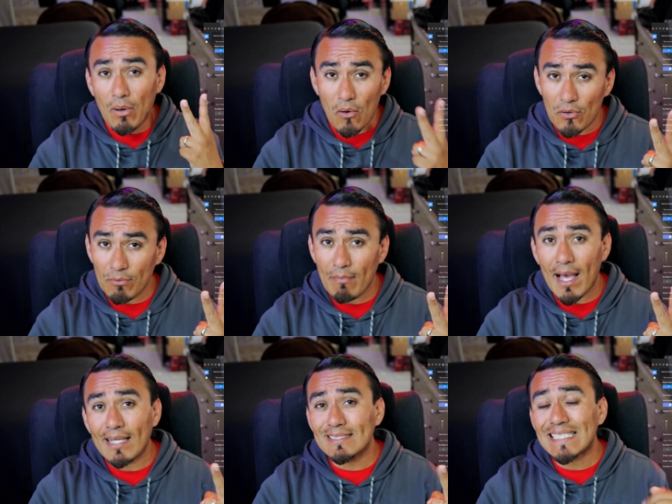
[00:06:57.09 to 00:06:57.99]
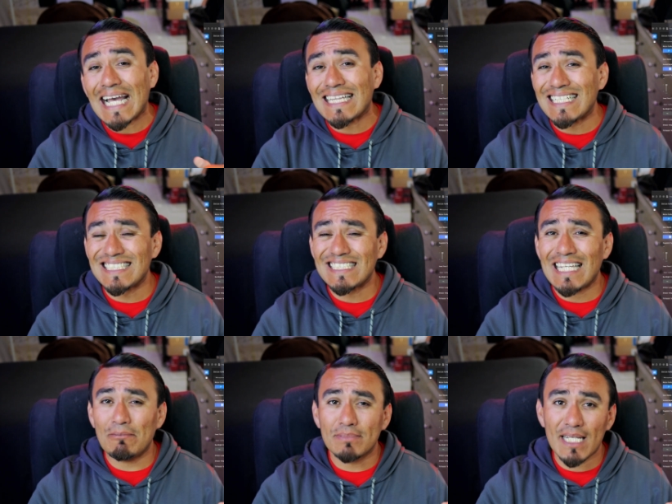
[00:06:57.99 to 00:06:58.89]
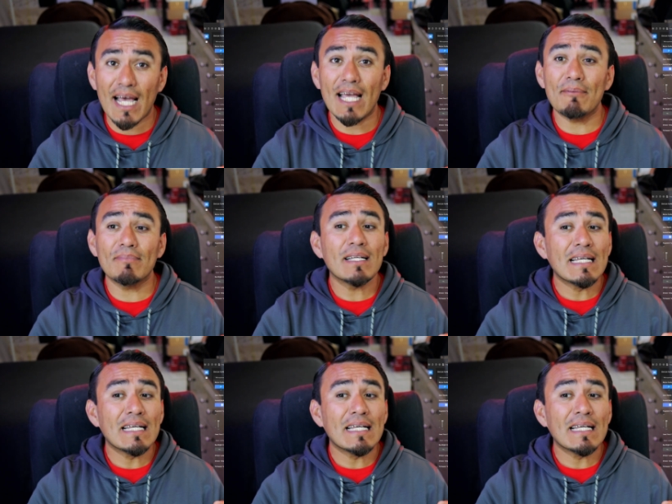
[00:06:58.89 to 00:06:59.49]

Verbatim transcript: both mics at the same time,